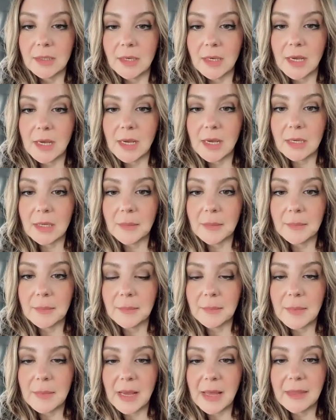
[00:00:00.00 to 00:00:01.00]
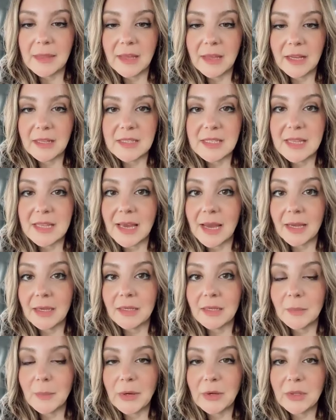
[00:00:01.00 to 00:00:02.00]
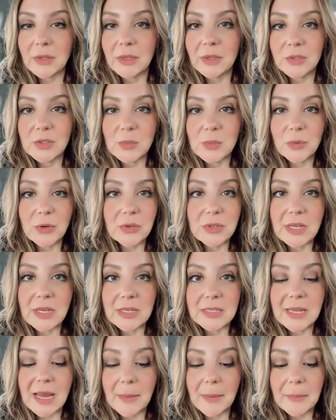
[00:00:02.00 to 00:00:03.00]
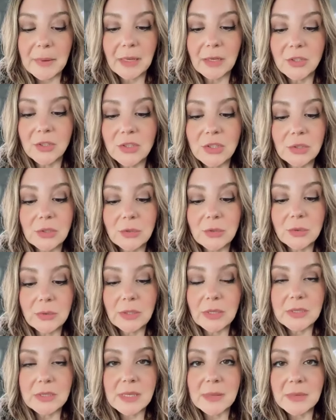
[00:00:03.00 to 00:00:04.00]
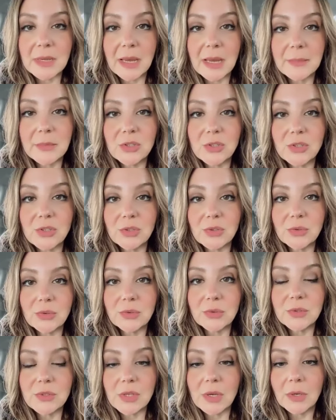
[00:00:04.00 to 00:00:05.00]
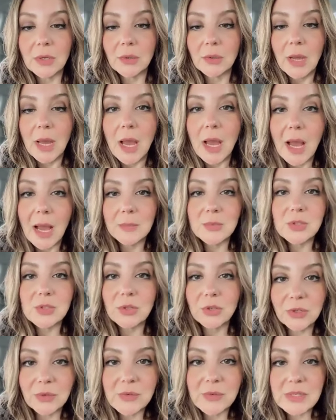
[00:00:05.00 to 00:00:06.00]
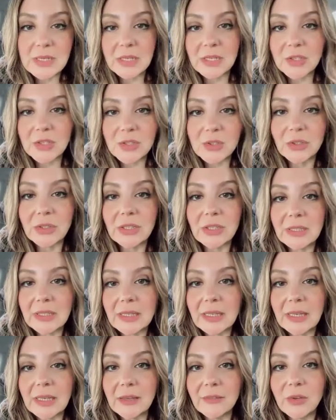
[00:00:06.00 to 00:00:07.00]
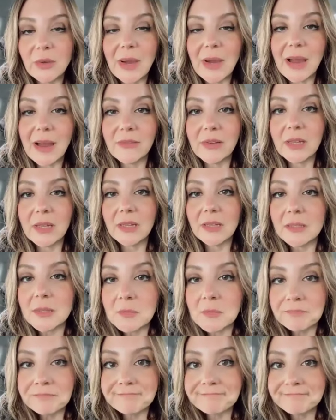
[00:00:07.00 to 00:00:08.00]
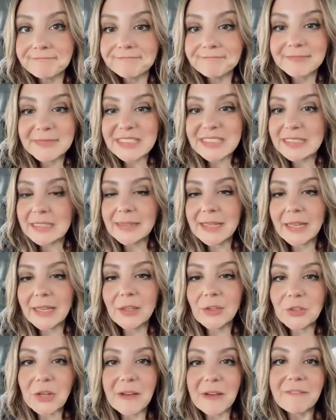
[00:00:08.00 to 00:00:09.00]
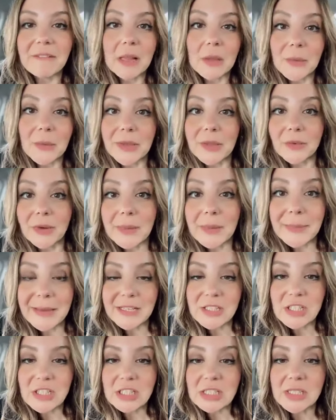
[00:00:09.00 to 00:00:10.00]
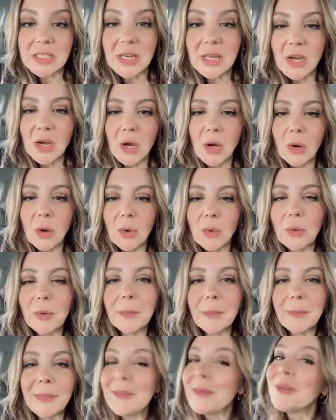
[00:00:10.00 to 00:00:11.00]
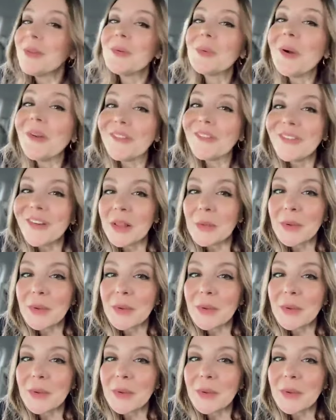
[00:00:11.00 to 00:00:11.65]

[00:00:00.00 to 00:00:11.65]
And that's that. Apparently there's a protest happening too sometime in June. So I'm sure you've seen it circulating. If you haven't, then you're not following the right pages, or maybe you are following the right pages.